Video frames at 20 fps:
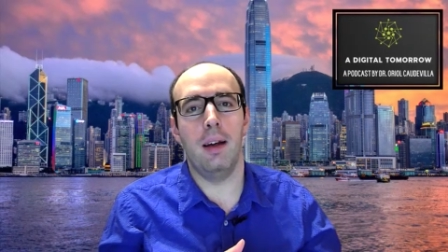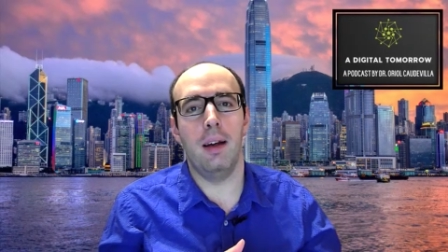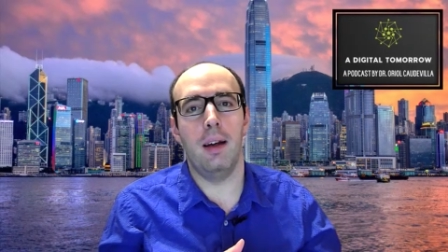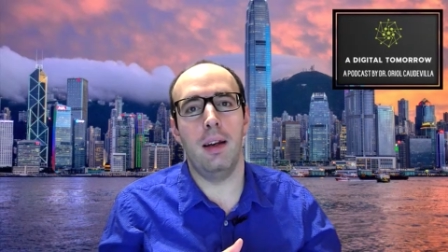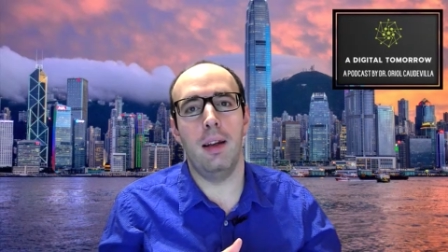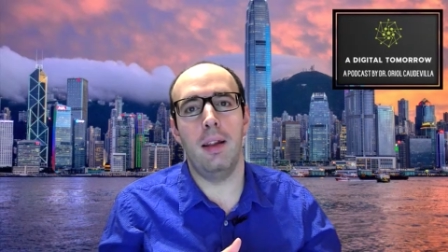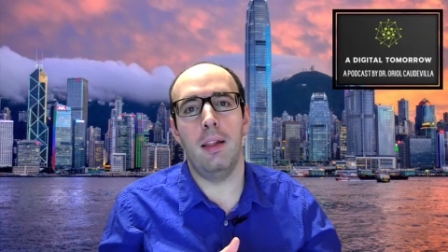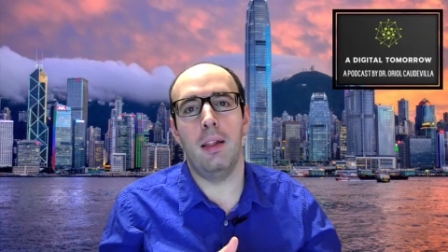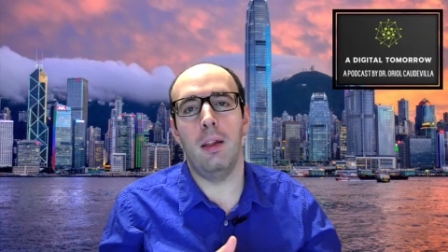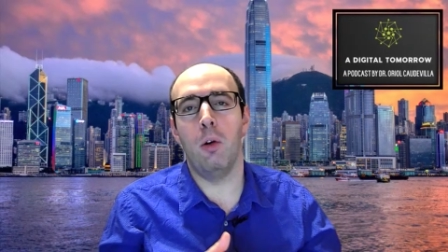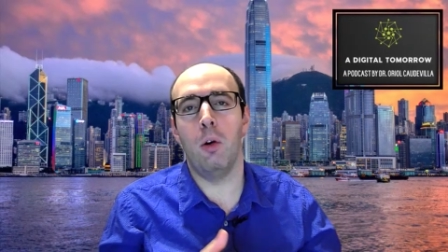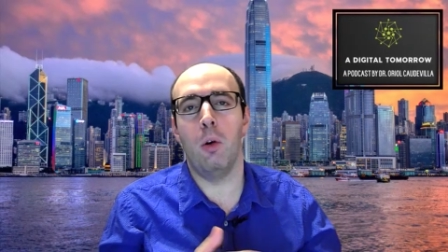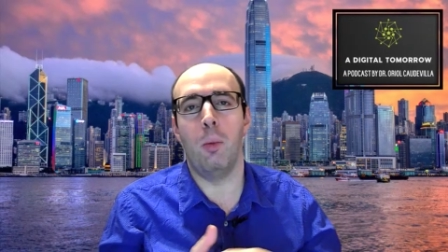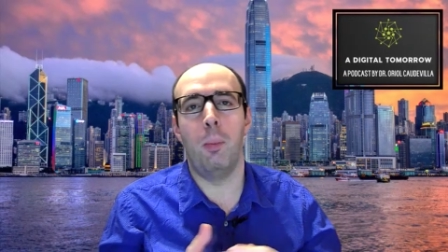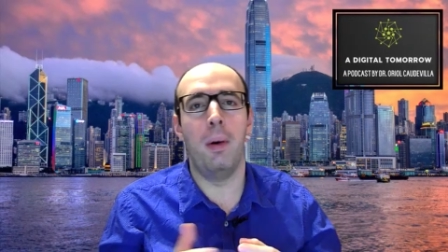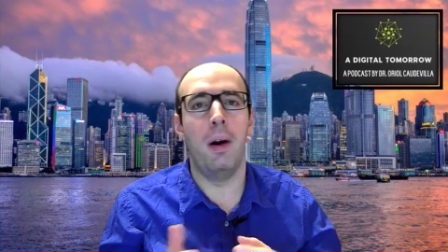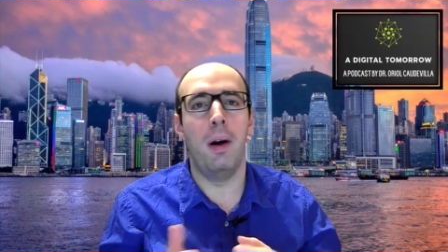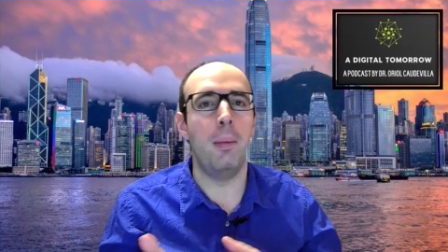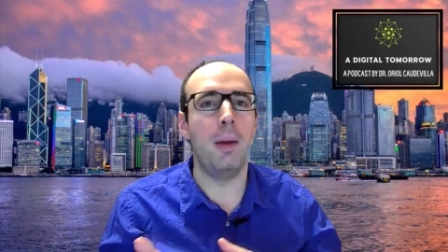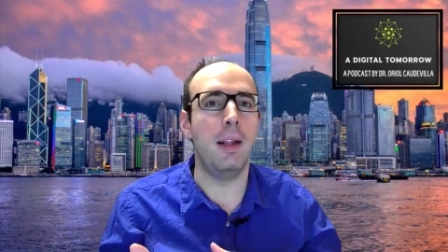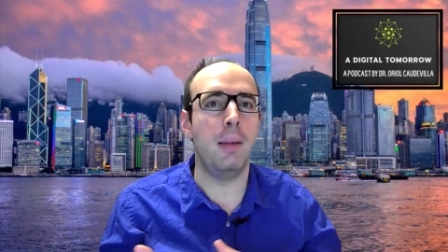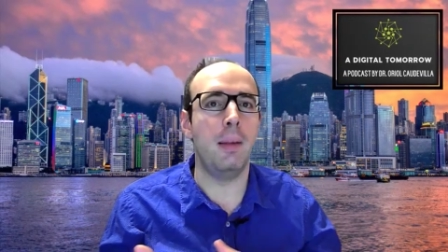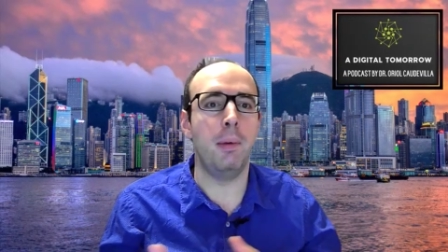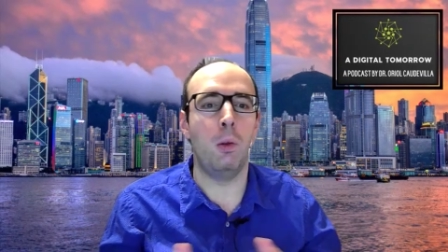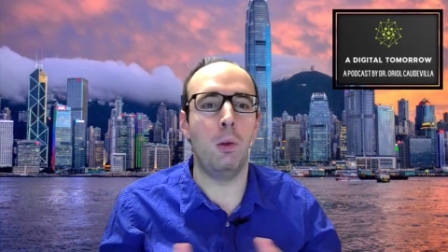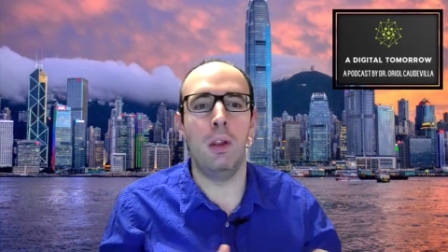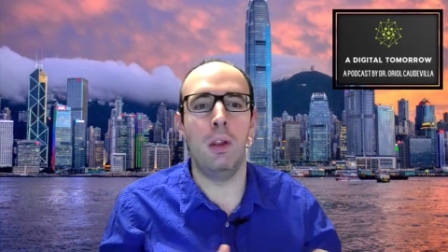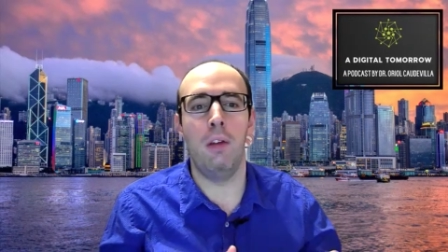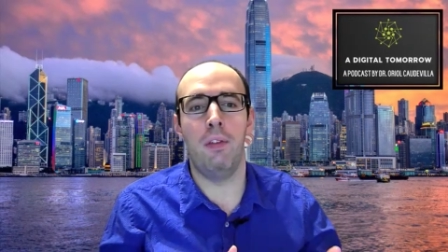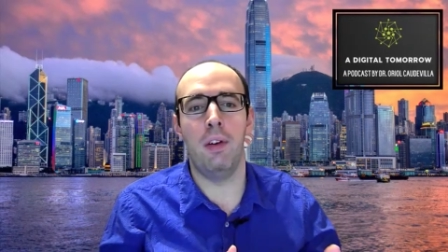an interoperability
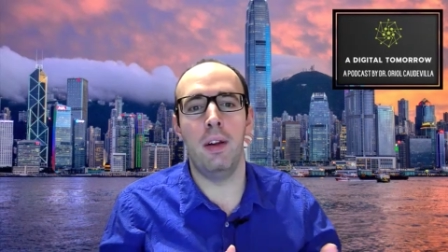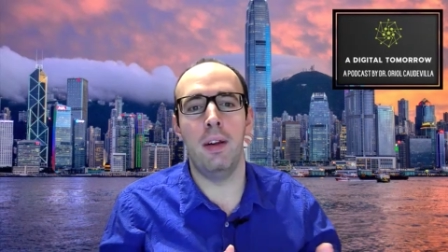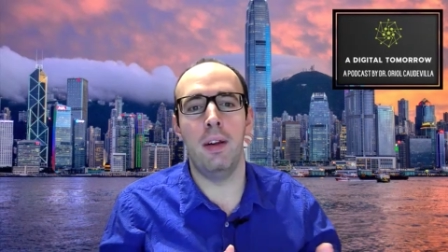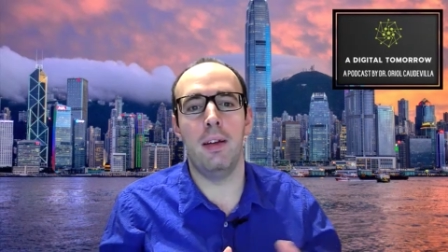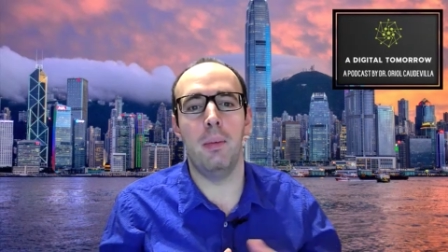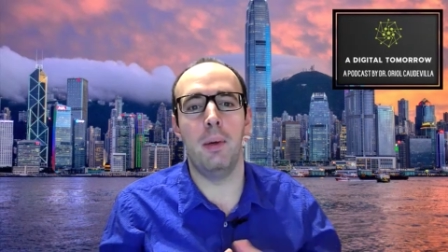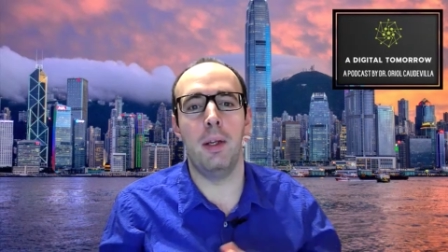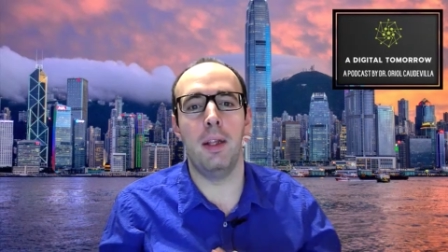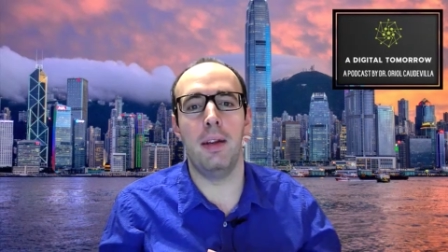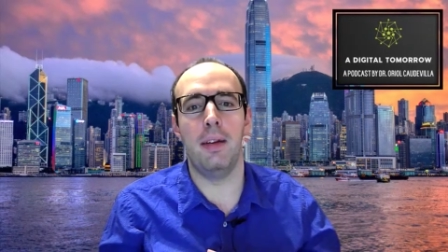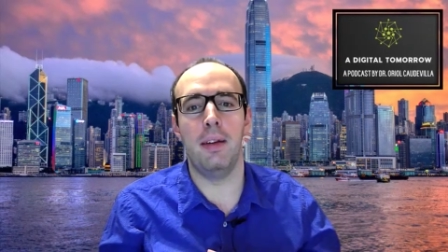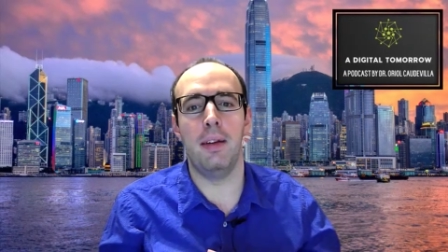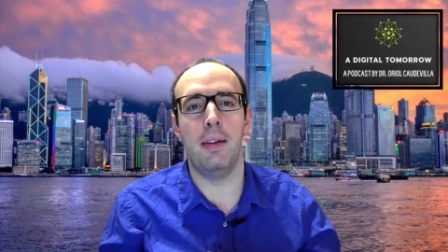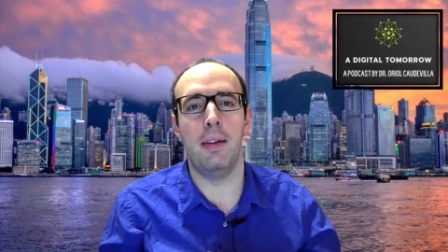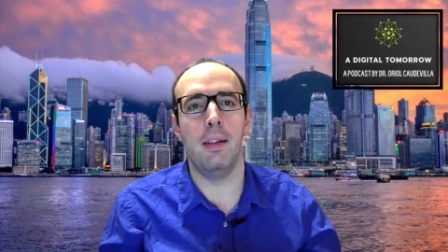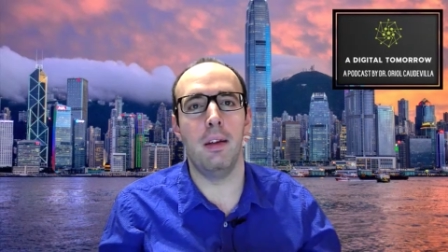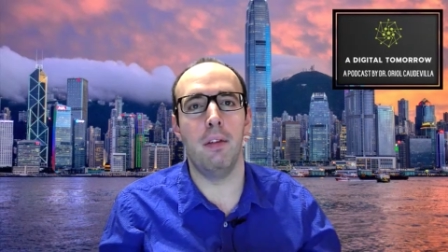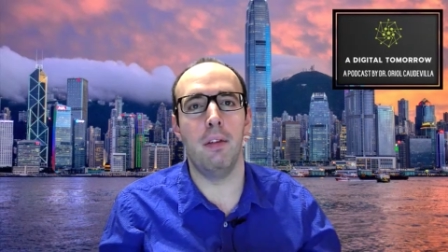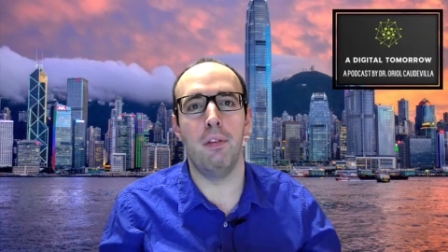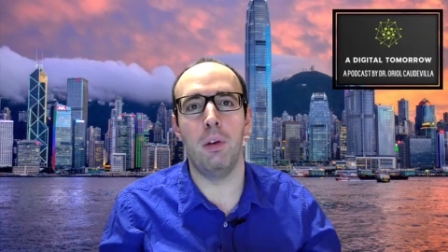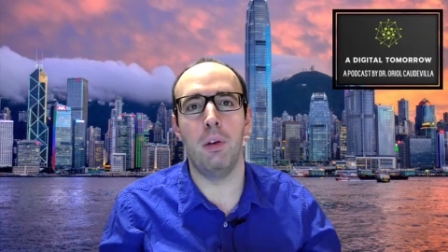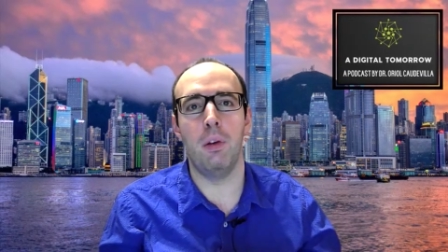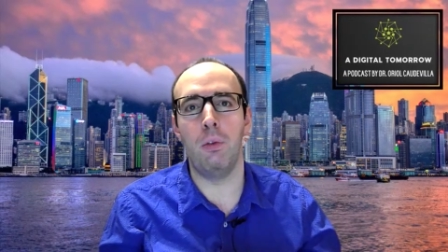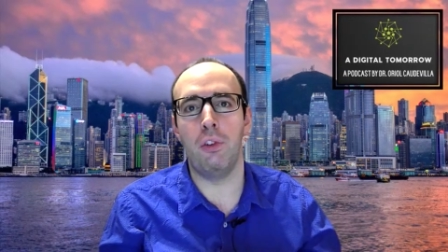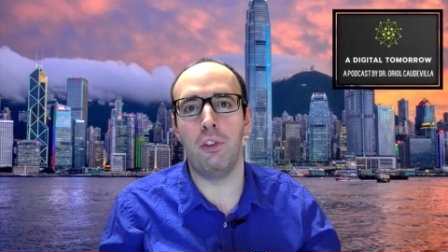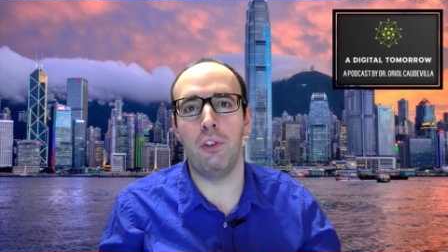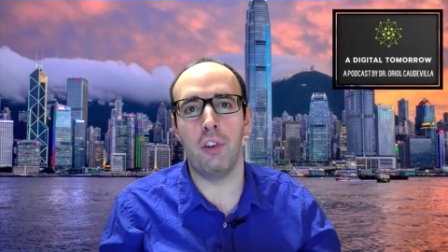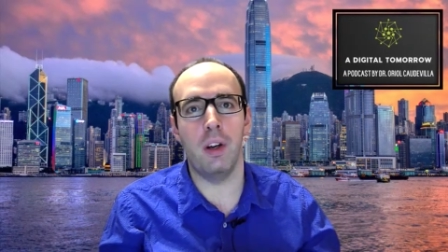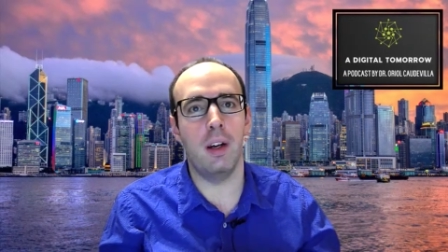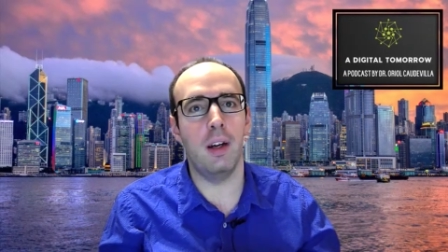between different CBDCs in the
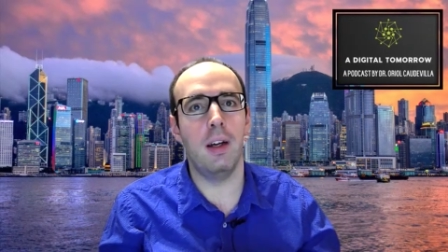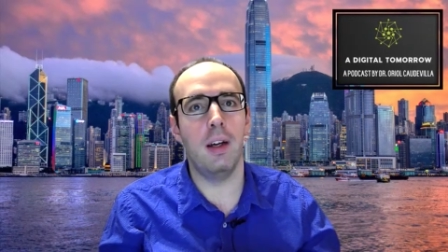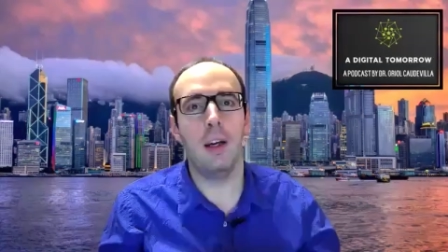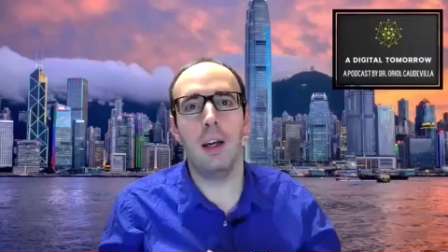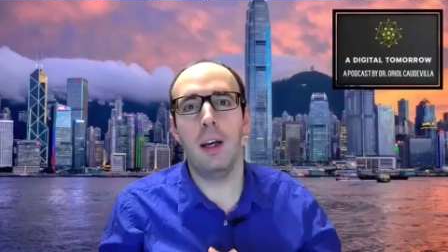future?